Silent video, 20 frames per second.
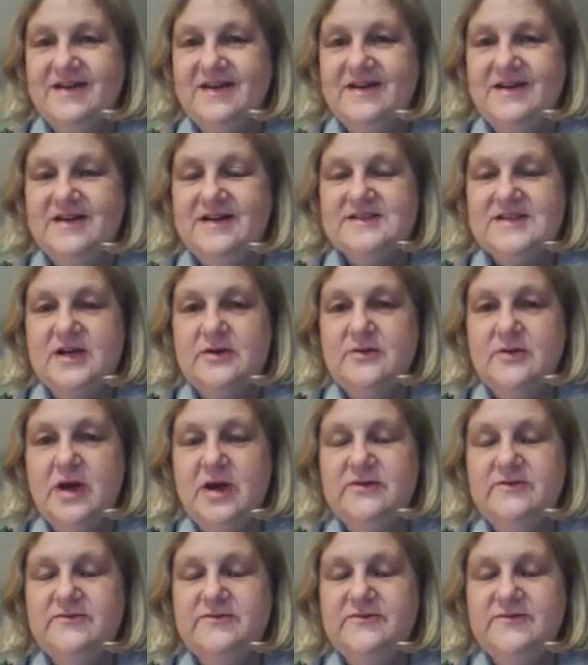So
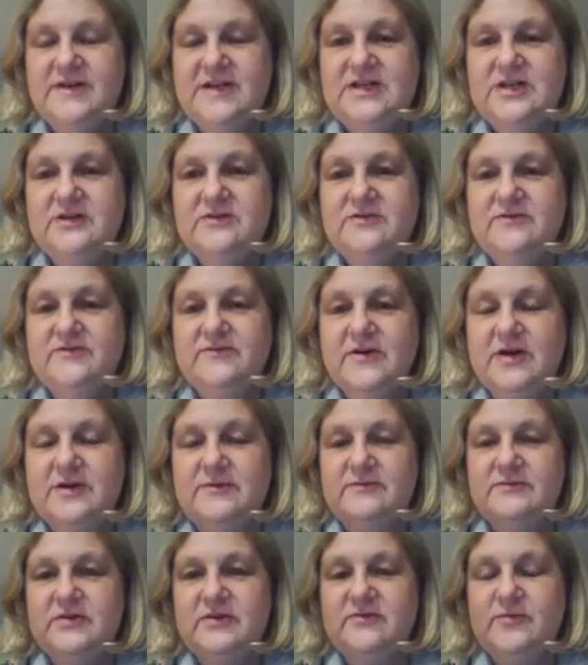hopefully you've
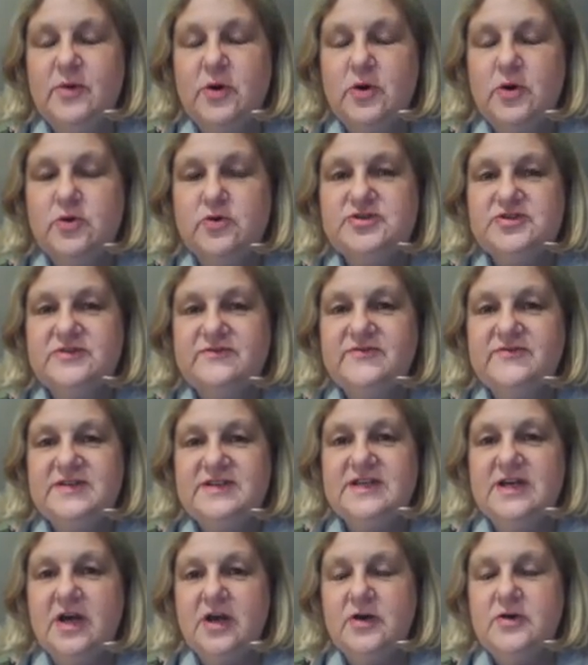paused your
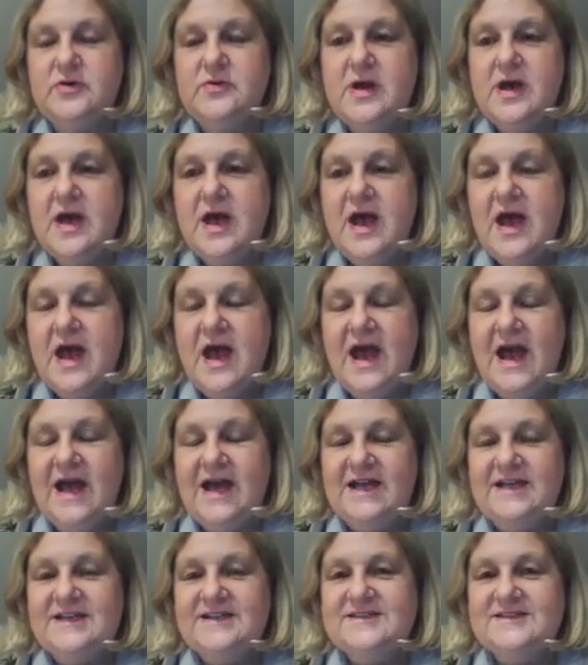video
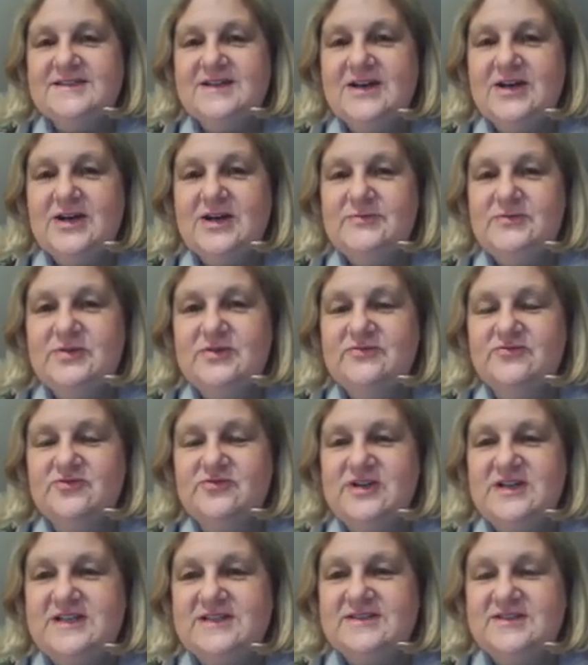and you've
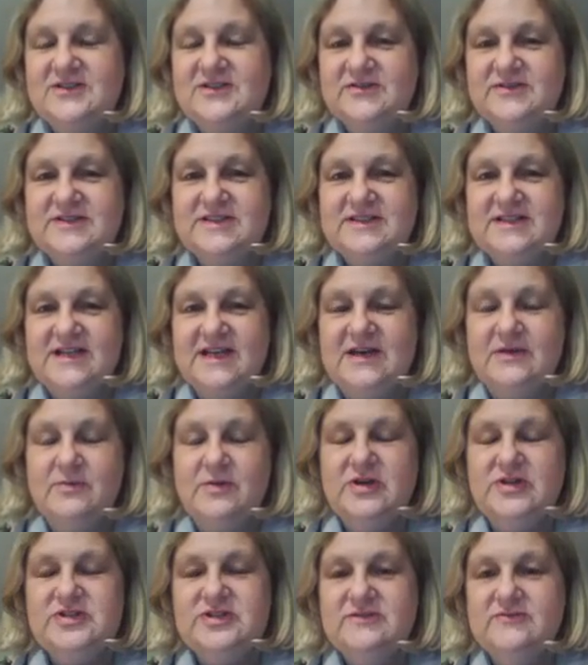restarted it
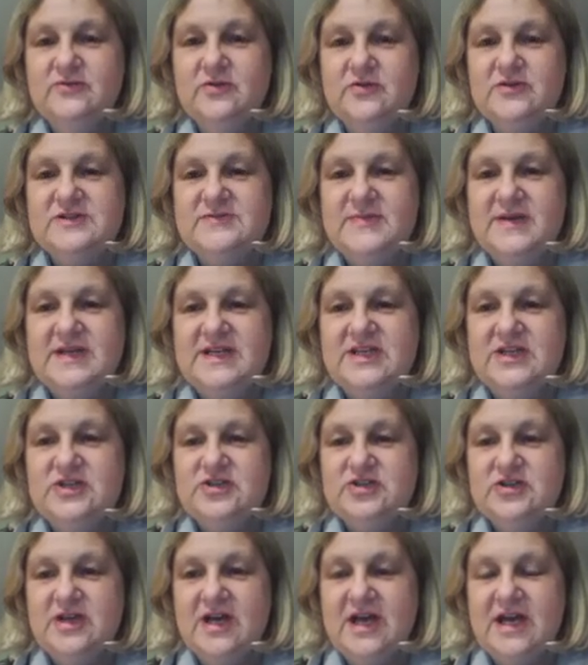once you've got as many as
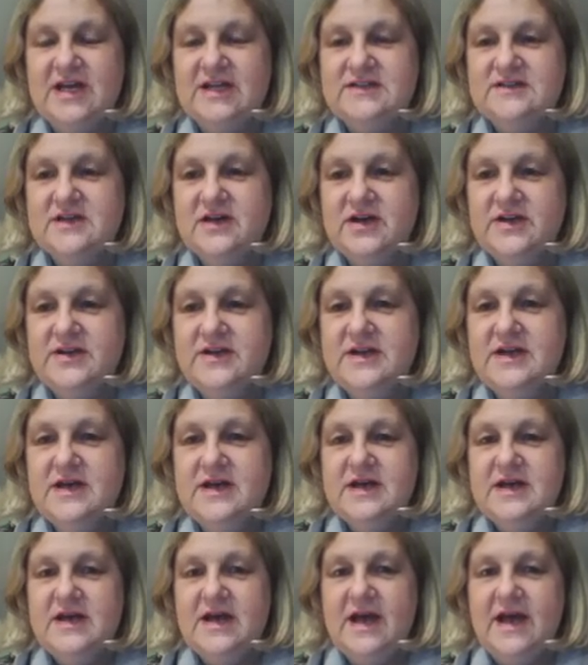you can done,
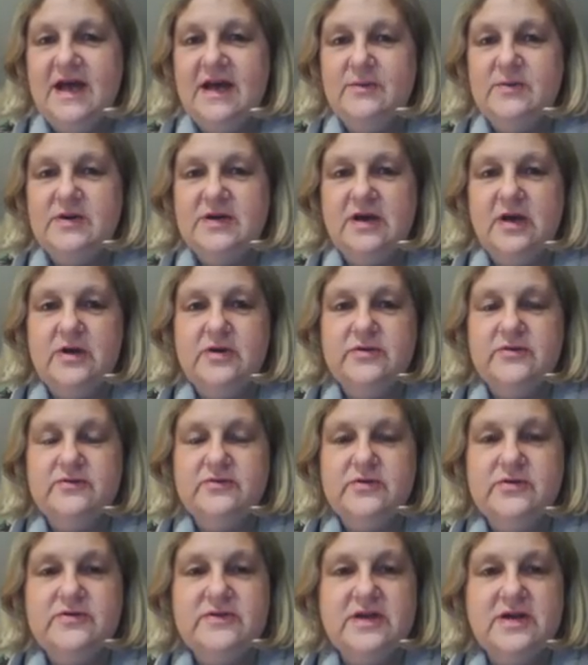and we'll go
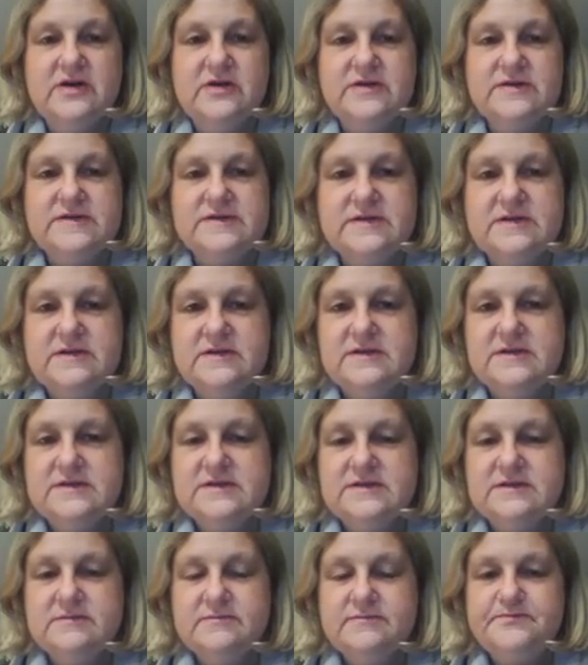through the
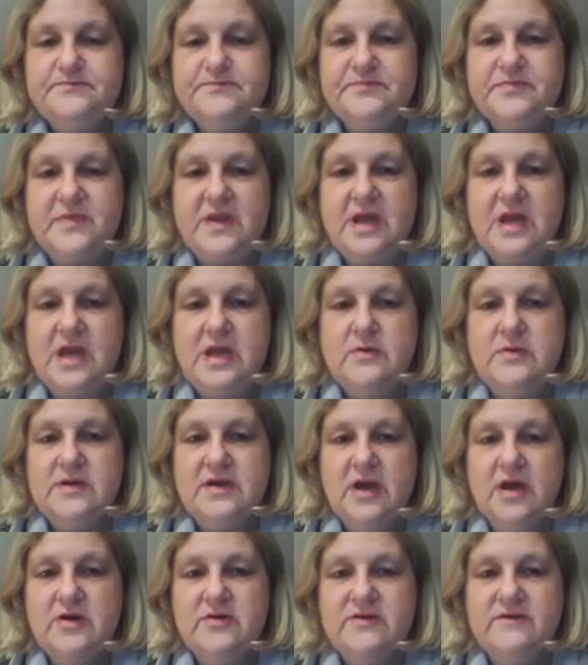answers. There we
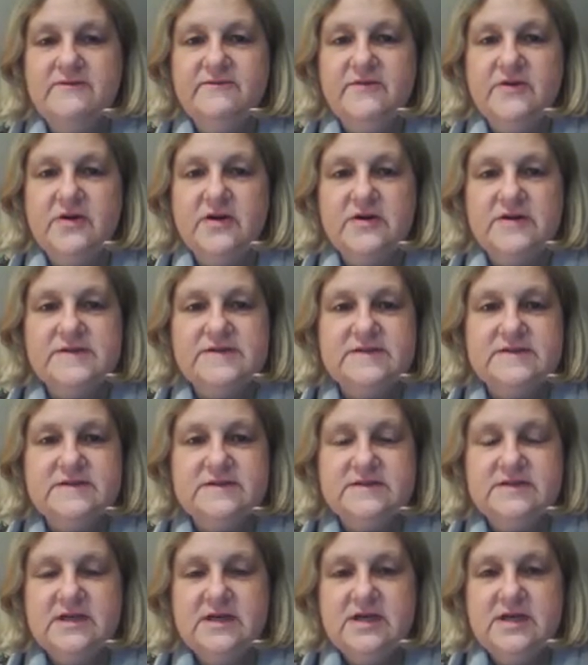go. The
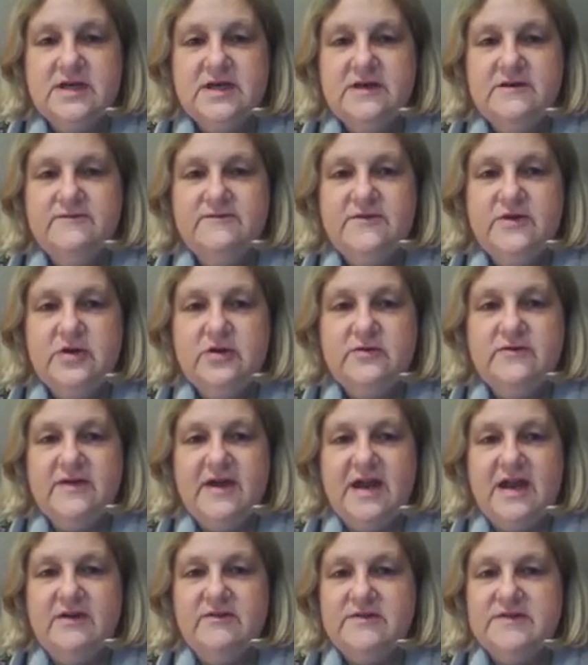first few
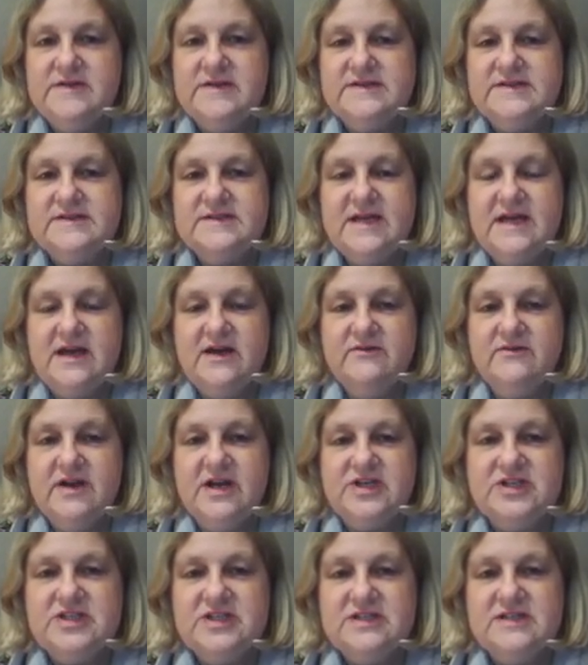there in the set are
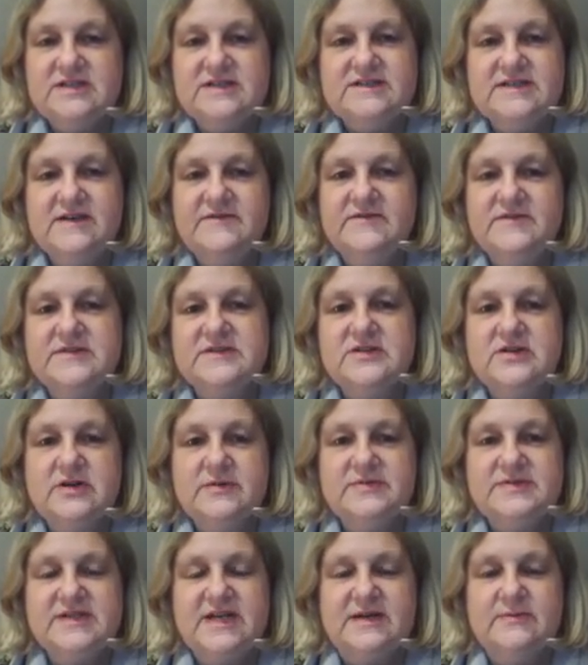actually in the 7
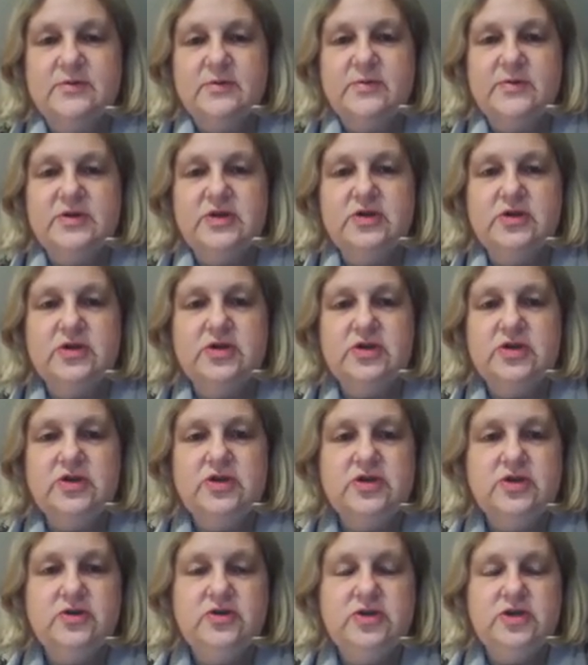times table, but you can
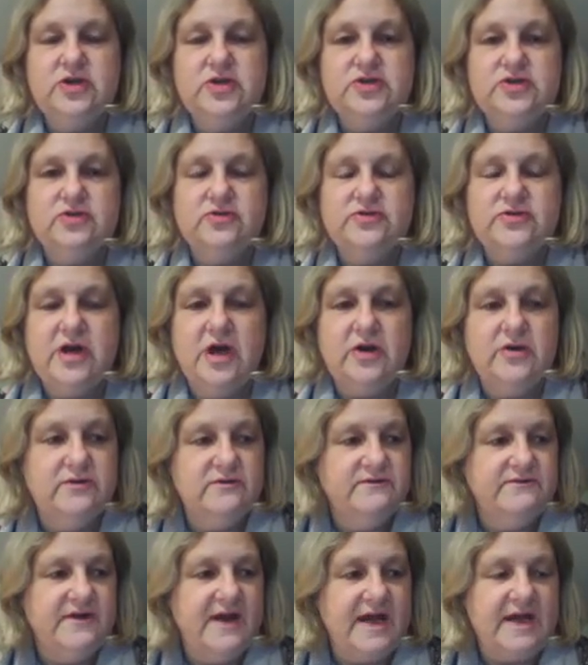use your known
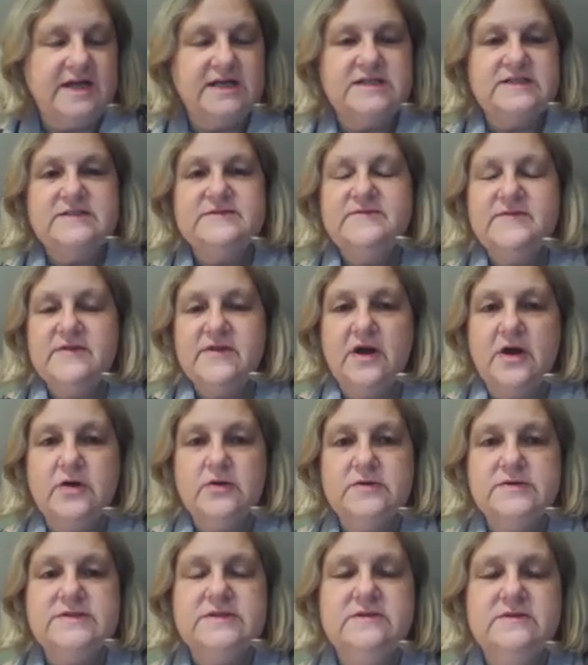facts for
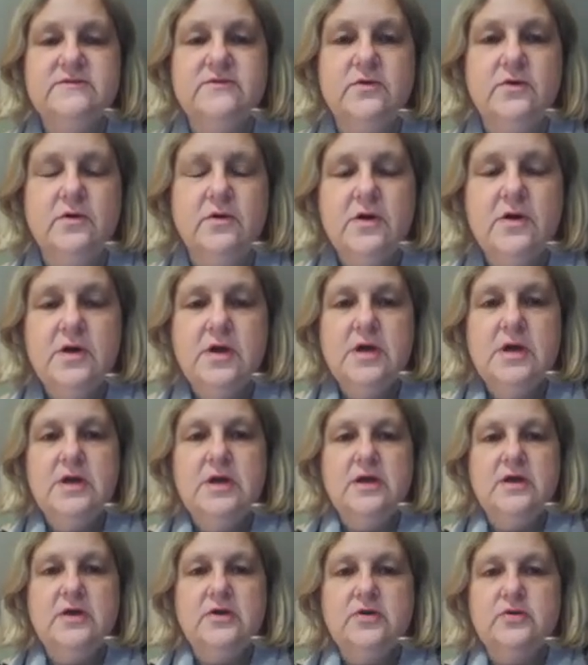those. You've got
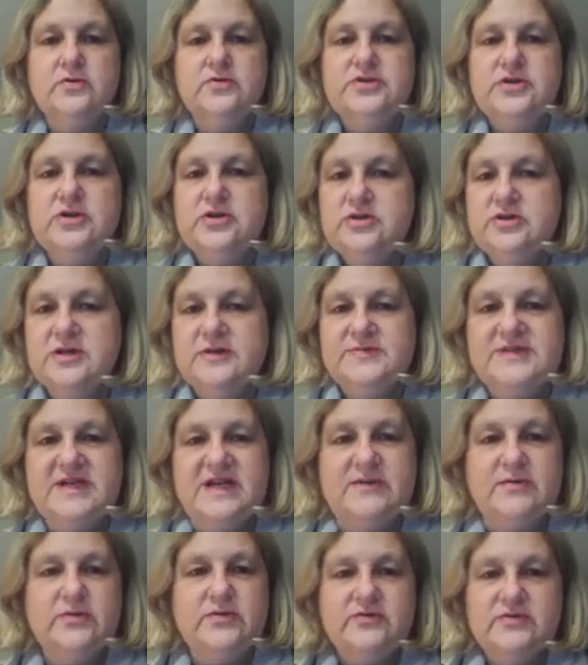your 2 times
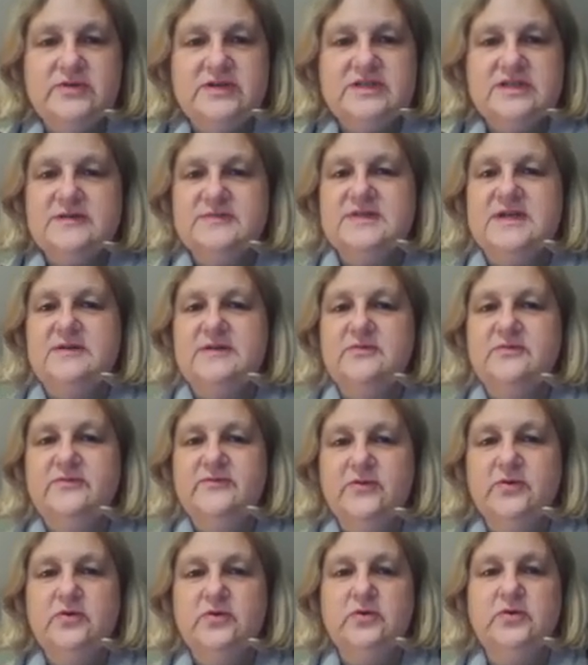table, 3 times table,
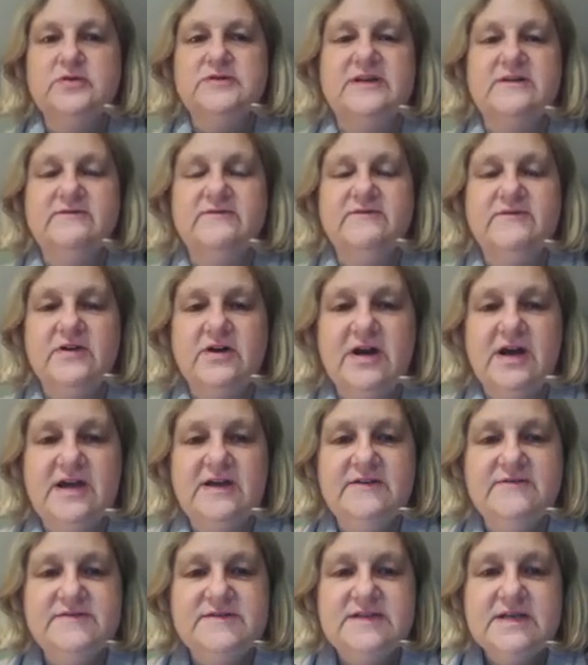4s and
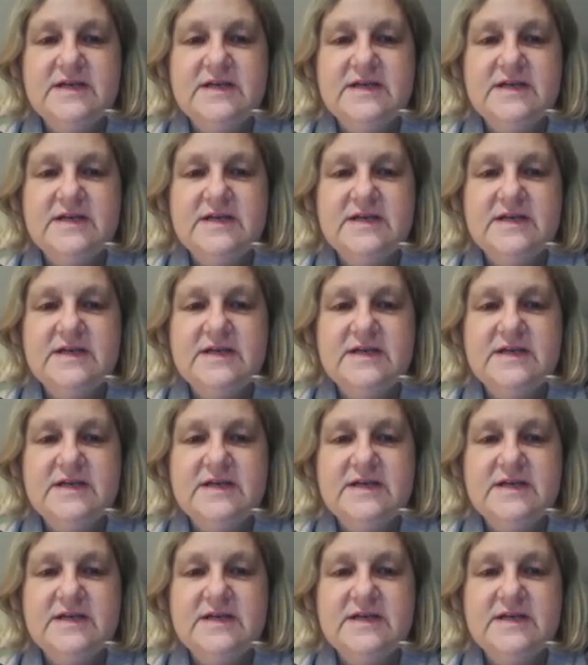5s,